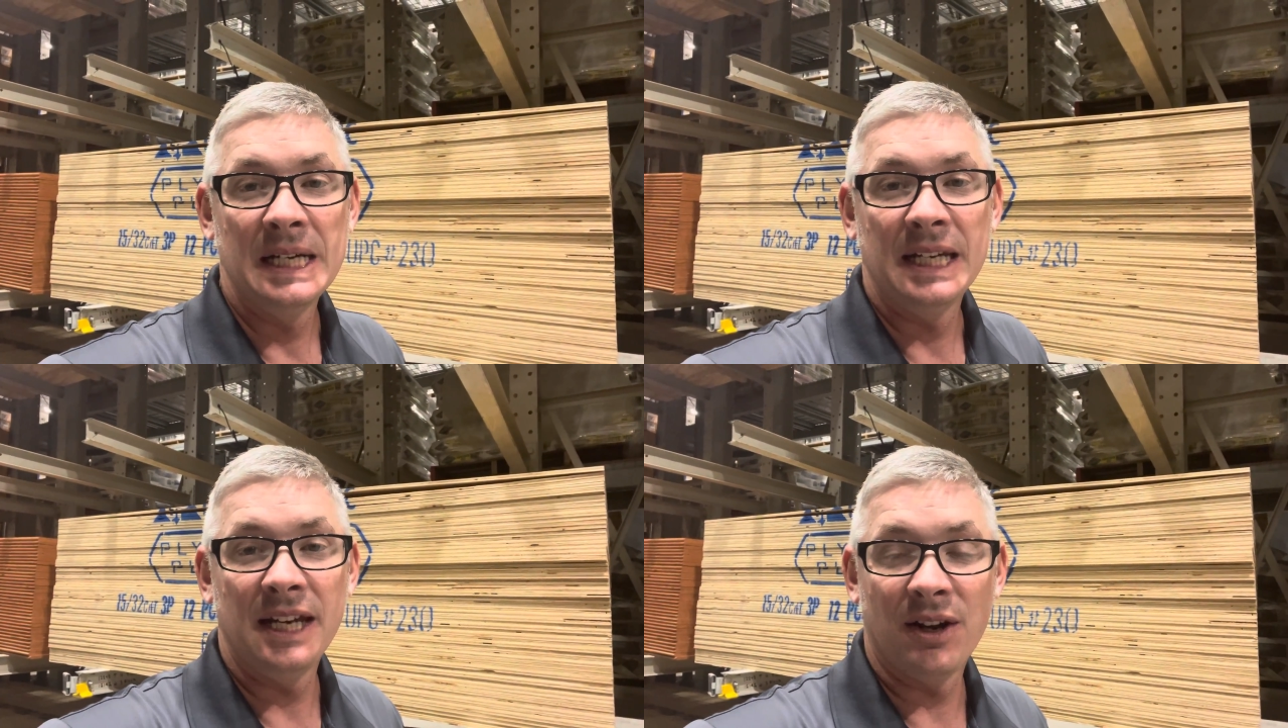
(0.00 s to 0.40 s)

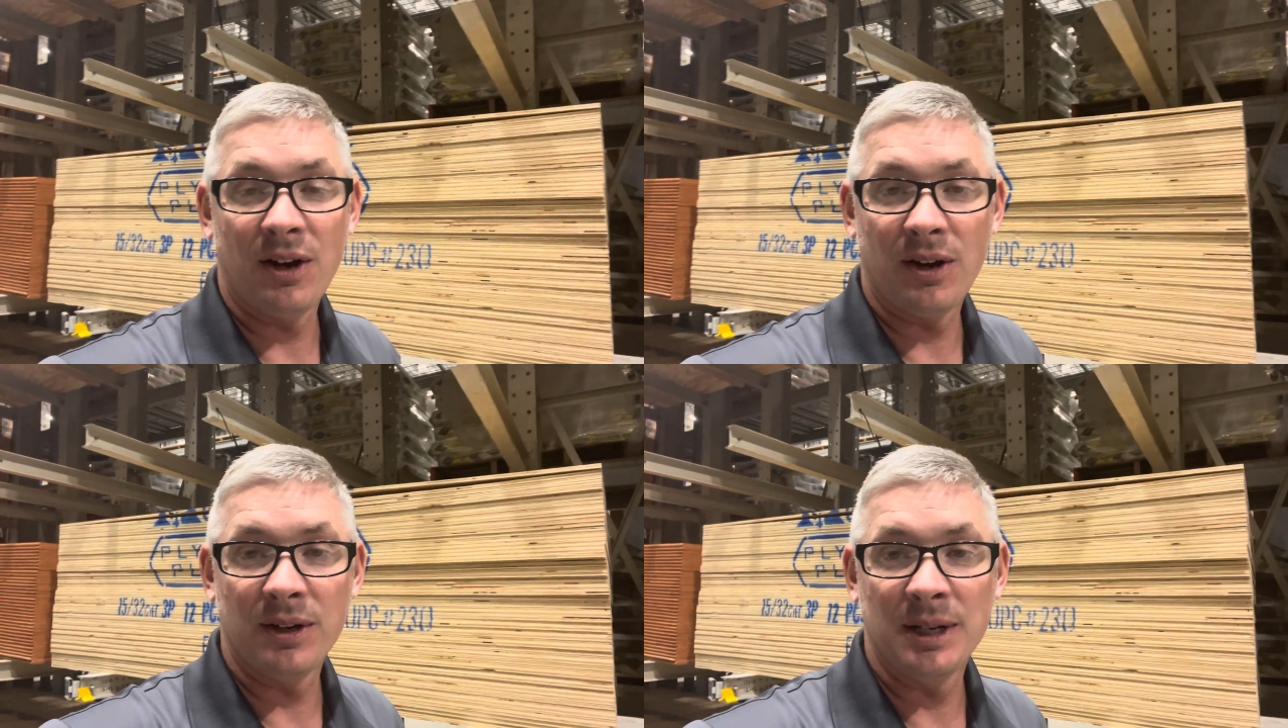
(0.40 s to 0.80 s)
hit
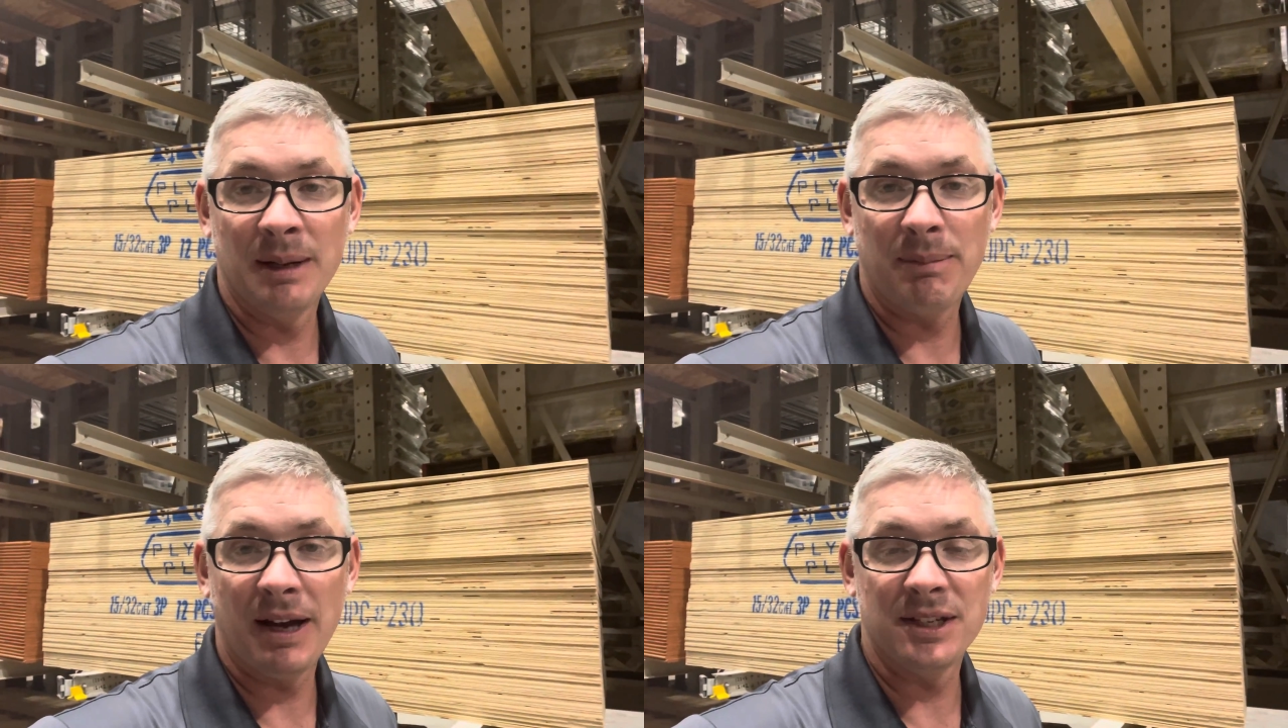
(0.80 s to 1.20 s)
hard
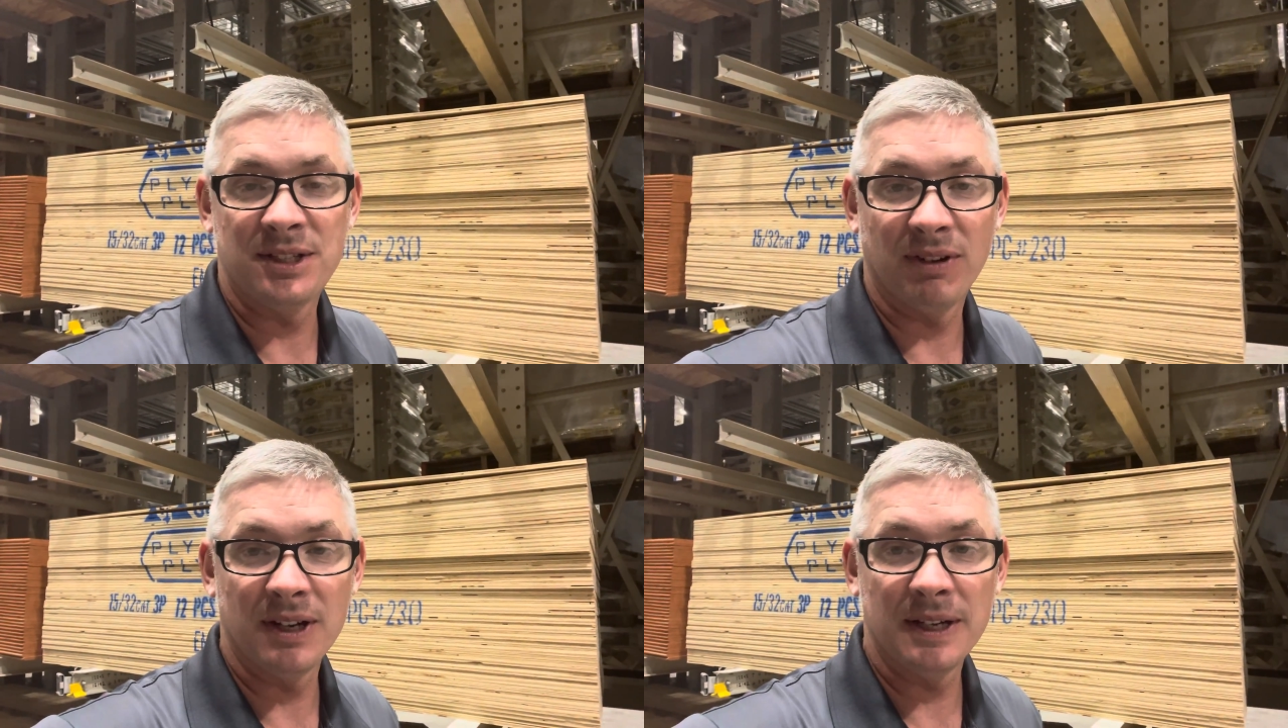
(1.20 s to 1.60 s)
by this
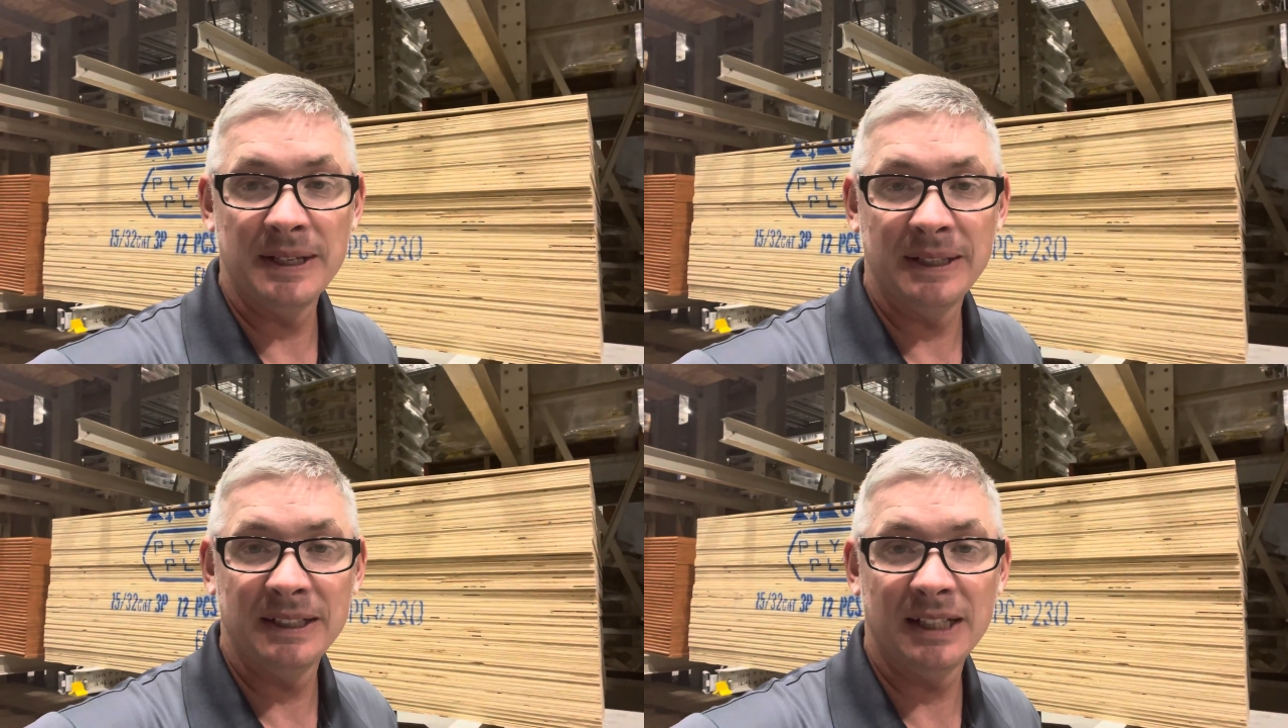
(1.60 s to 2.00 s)
flood,
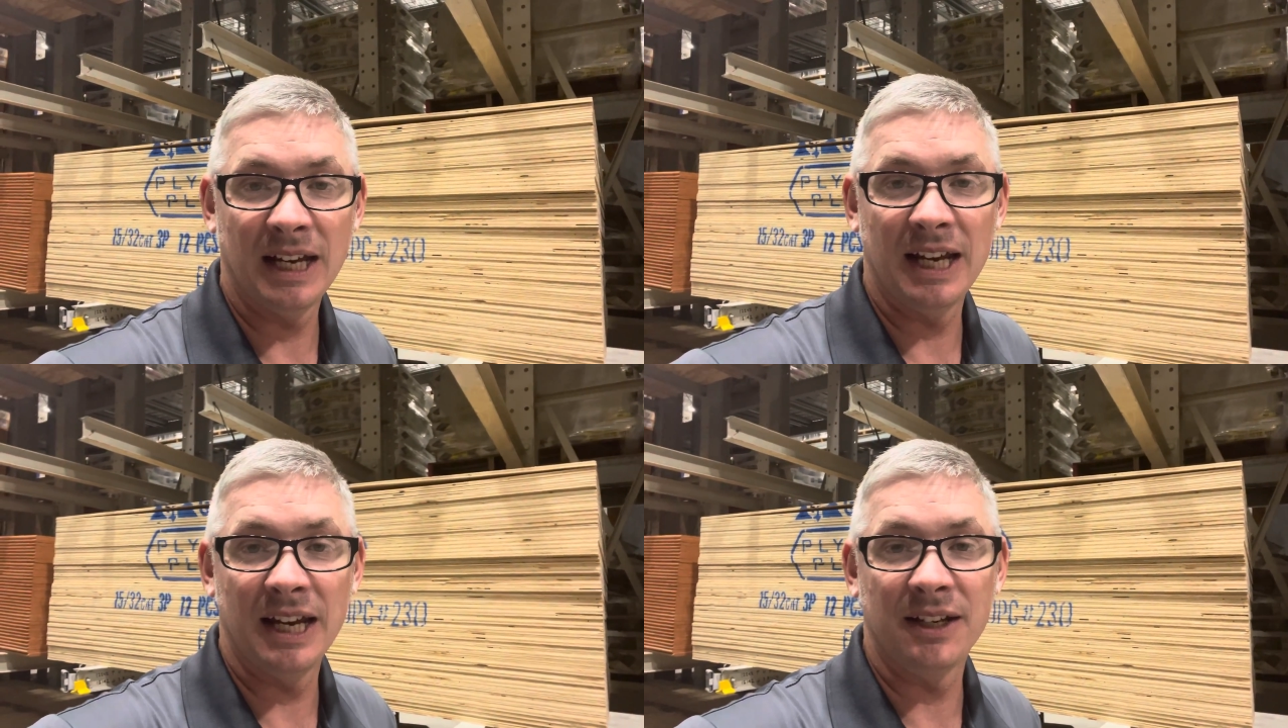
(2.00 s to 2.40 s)

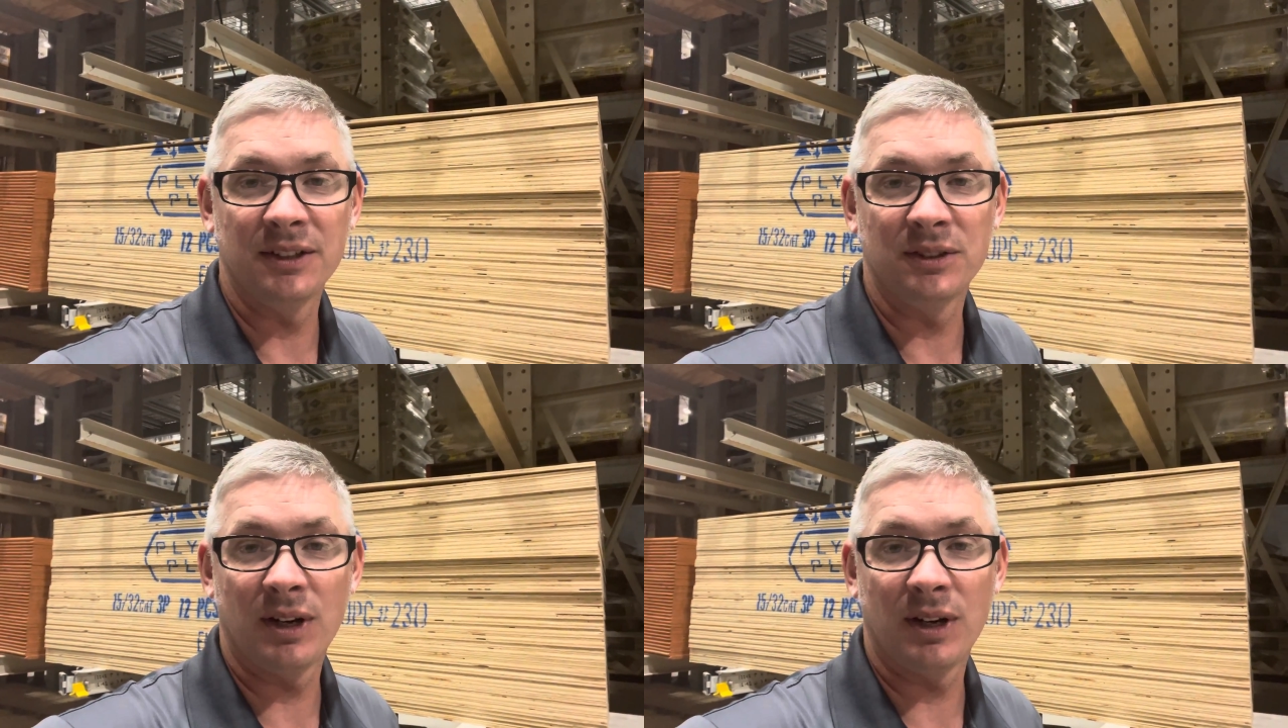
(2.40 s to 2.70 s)
and